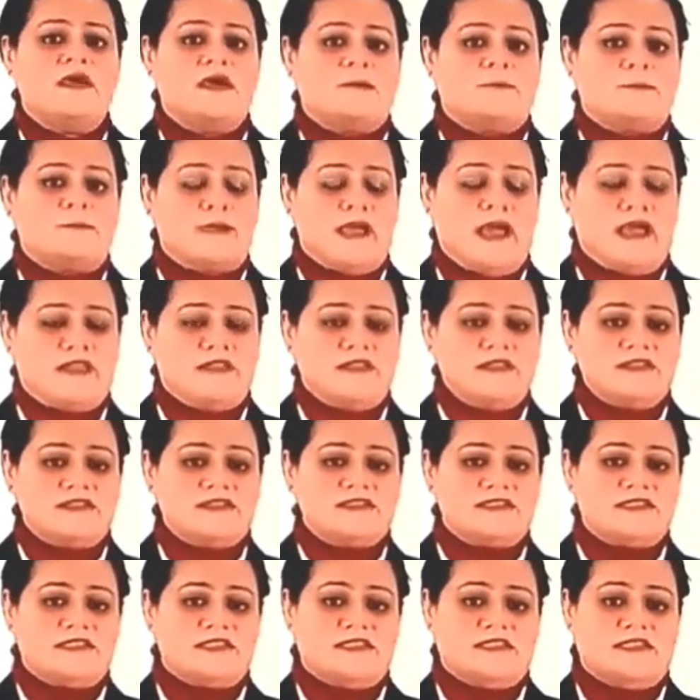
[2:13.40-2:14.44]
A
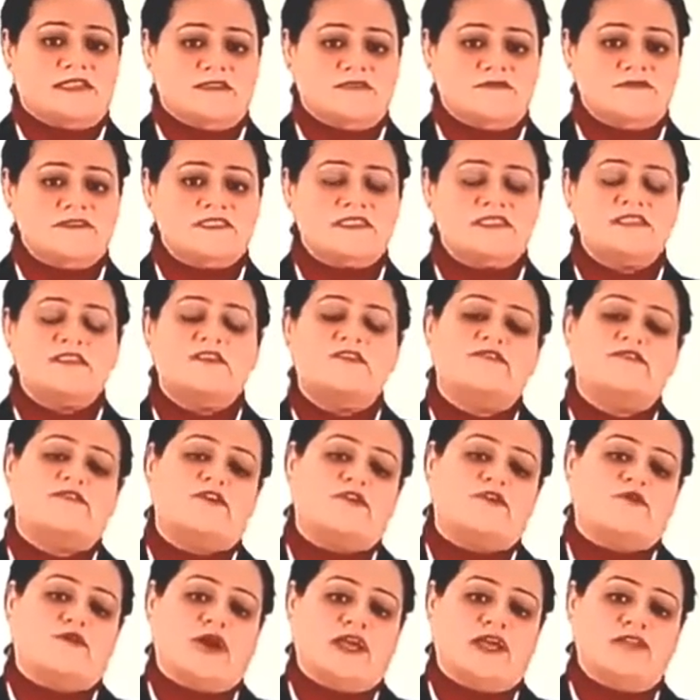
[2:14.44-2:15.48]
parrot lives
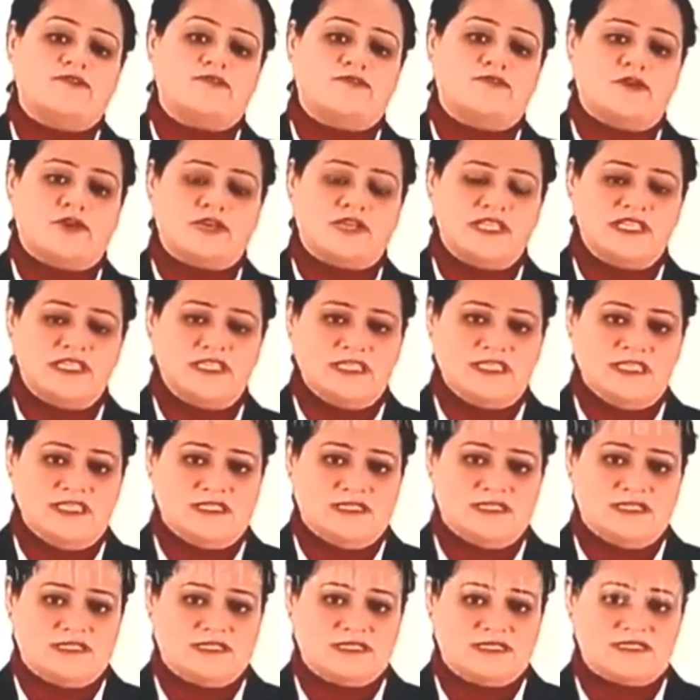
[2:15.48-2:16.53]
for 140
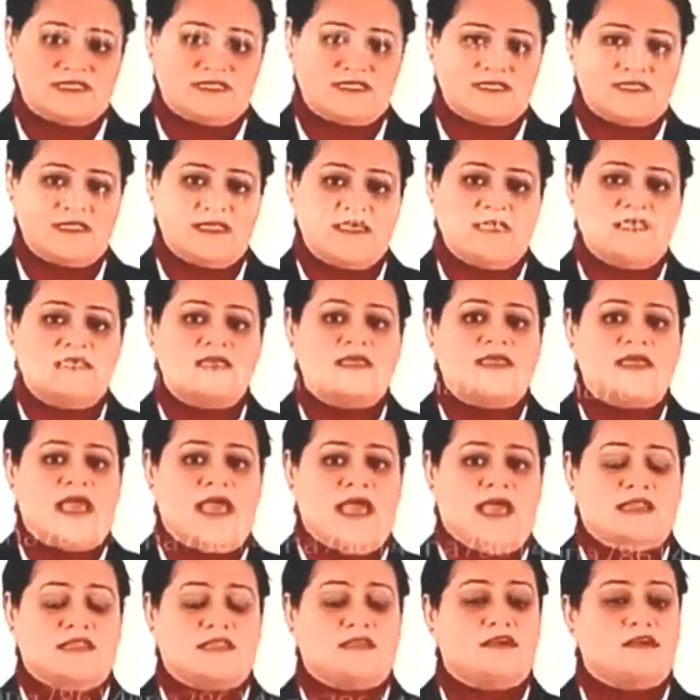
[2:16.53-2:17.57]
years.
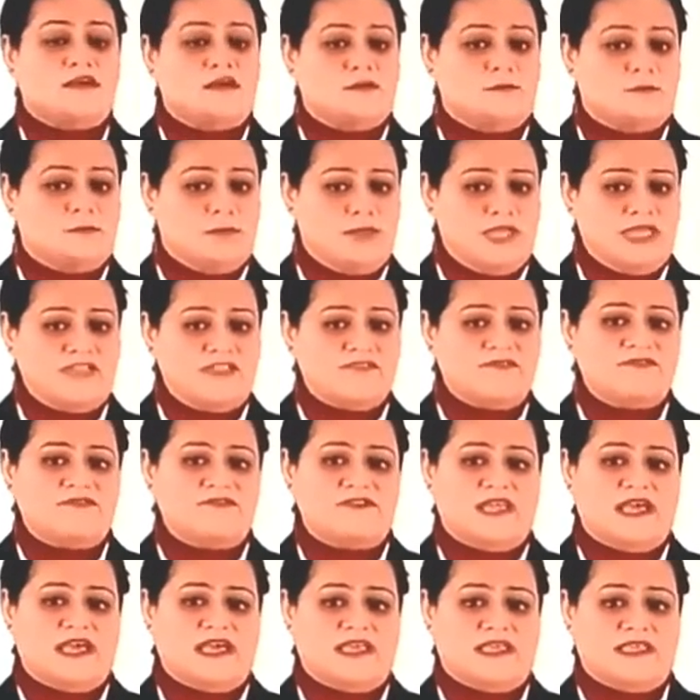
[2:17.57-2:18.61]
And a
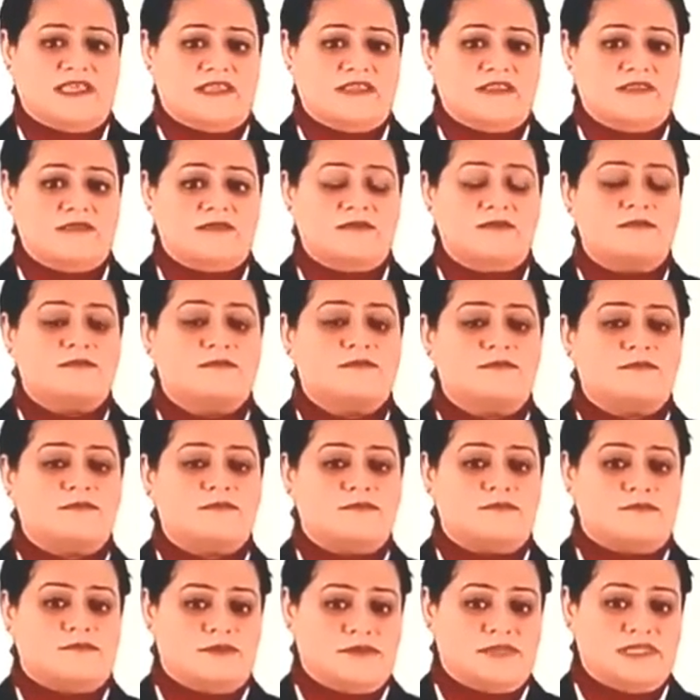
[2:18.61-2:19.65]
mayfly,
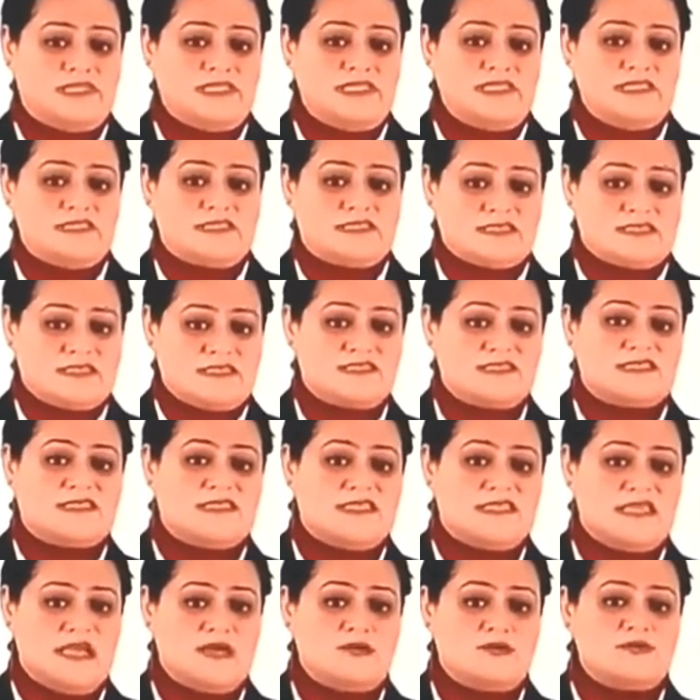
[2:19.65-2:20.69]
please
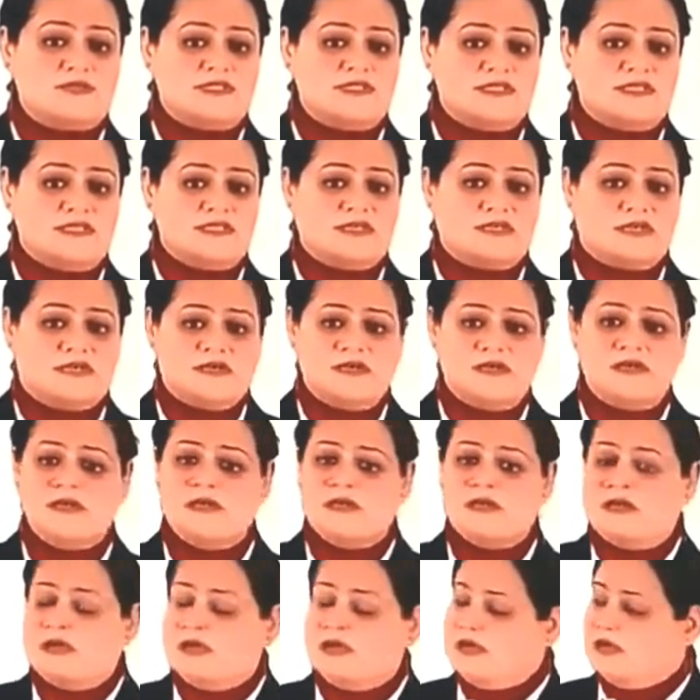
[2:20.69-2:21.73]
see out here,
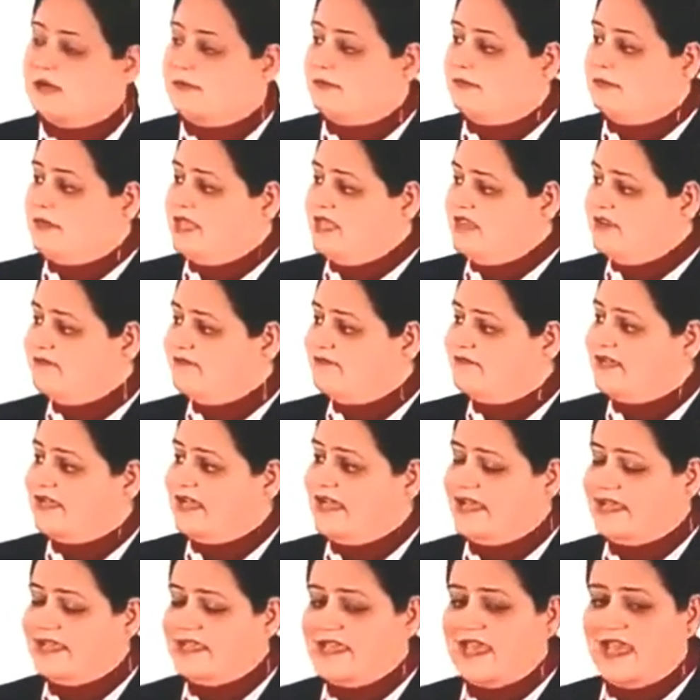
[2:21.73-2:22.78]
a
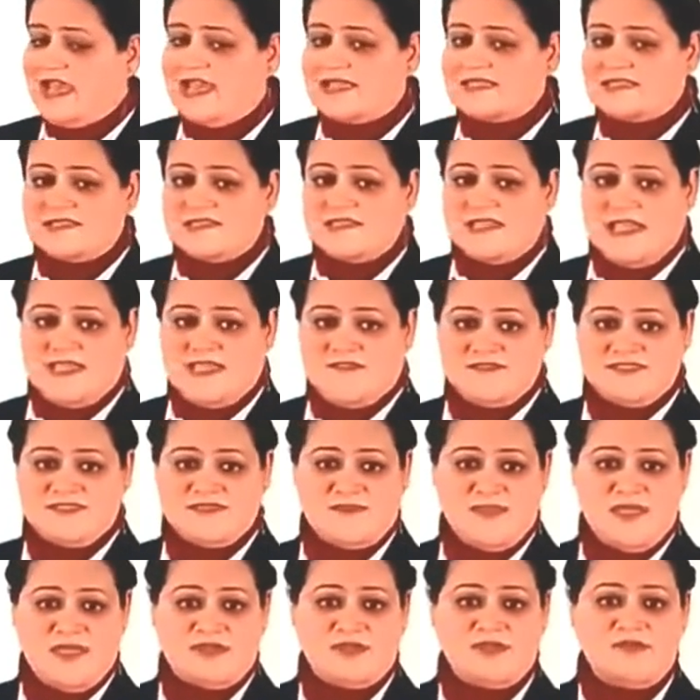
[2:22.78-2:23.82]
mayfly has a
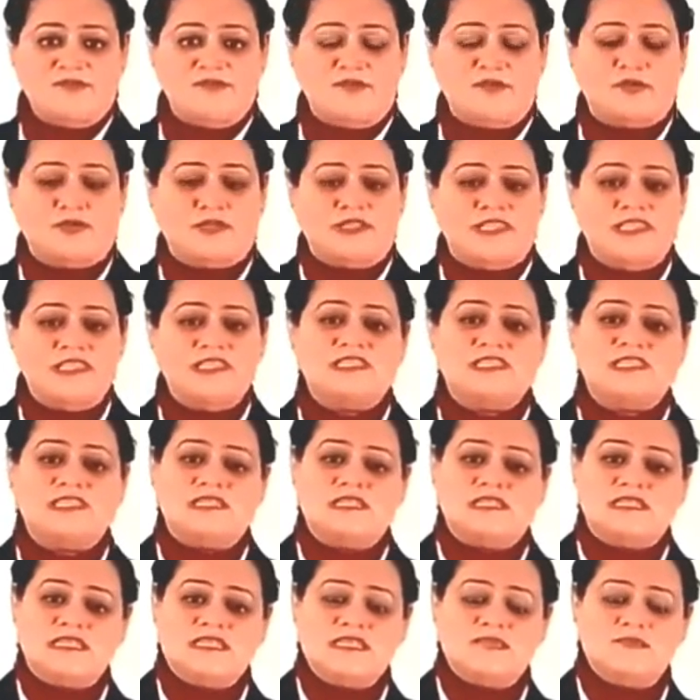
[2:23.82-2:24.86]
lifespan of only
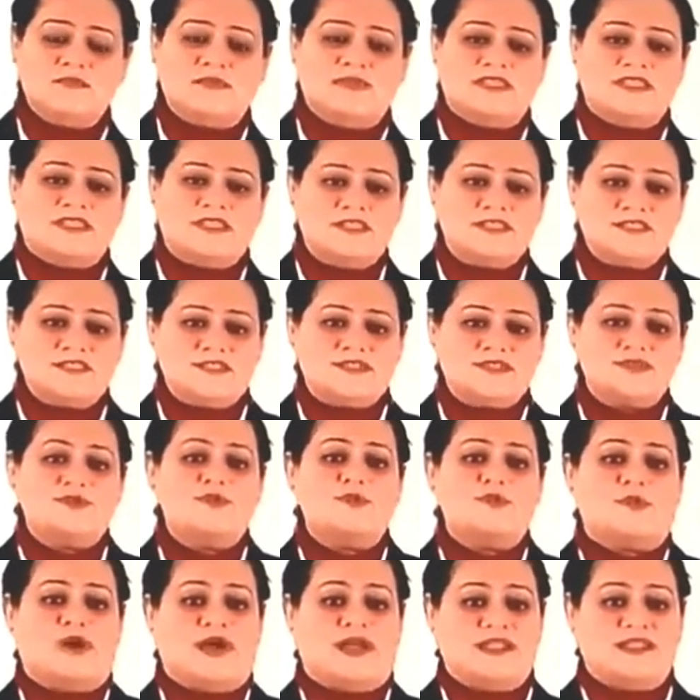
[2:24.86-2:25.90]
30 minutes to
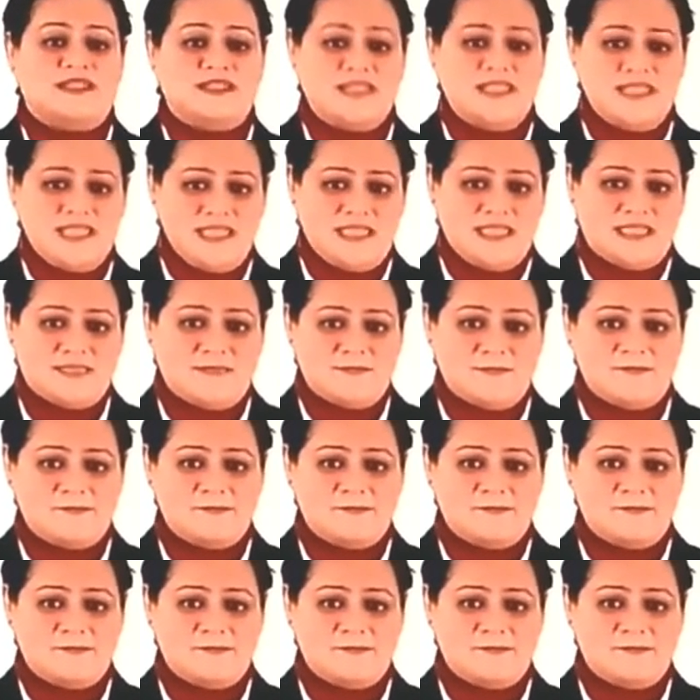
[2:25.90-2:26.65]
1 day.